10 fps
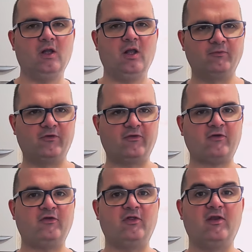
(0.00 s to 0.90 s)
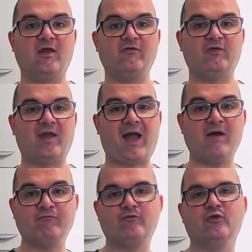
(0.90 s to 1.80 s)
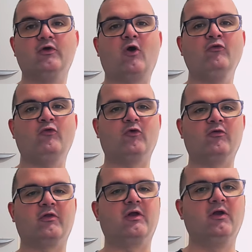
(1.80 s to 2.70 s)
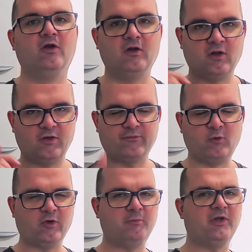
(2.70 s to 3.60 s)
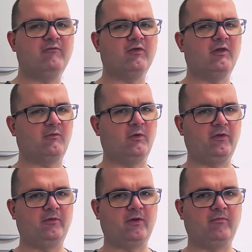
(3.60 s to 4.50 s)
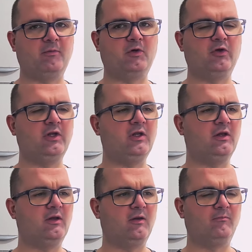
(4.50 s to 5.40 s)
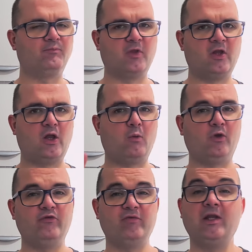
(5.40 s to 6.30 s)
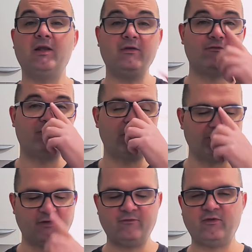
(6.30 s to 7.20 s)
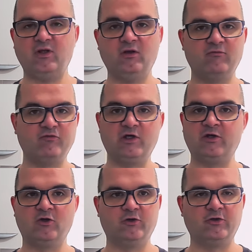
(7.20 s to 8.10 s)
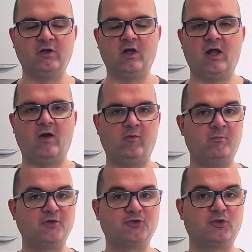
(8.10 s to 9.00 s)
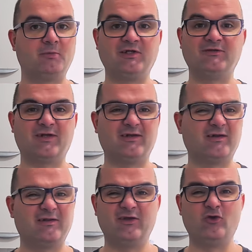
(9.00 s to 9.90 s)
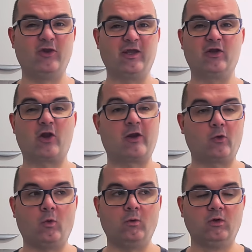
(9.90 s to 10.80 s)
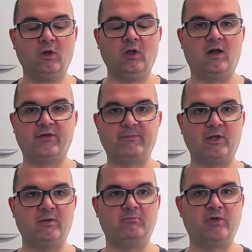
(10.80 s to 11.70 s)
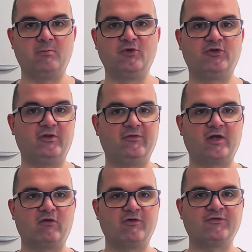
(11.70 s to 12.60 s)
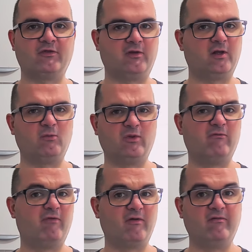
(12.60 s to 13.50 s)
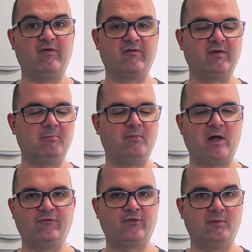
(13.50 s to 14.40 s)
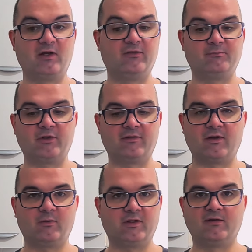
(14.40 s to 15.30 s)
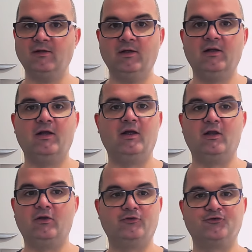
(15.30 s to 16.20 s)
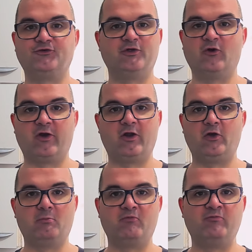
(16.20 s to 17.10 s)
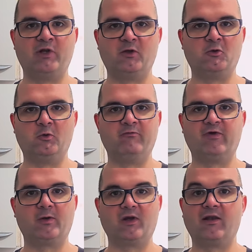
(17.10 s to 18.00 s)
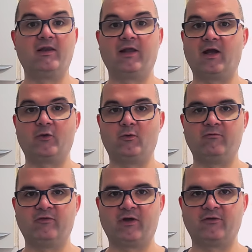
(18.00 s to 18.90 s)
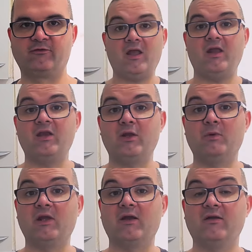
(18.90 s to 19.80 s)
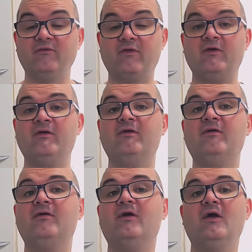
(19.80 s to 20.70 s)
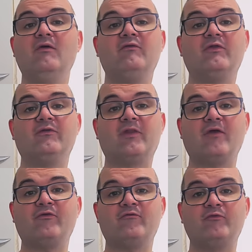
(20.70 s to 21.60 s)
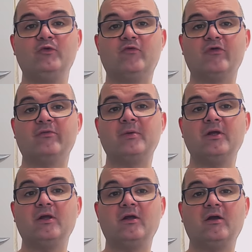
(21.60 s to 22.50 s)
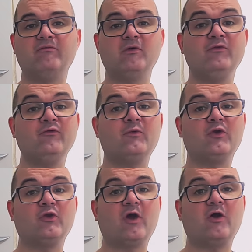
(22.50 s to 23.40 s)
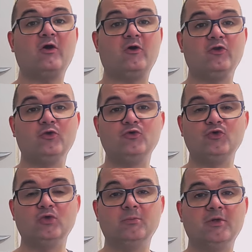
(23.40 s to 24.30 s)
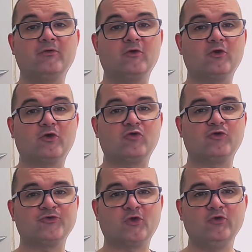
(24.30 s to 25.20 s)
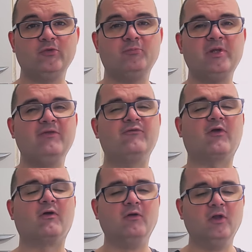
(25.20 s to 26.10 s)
This is actually the next day after the hot dog thing. A small update for that one, everybody. It was really nice, very tasty, really good. However, my stomach decided it did not like it at all. I spent pretty much the entire rest of the night with a very, very, very bad stomach, let's put it that way. And it just did not end up being going very well, like, at all for that. Anyway, guys, for this last food recipe, I found this one on YouTube. It's got a croissant pizza.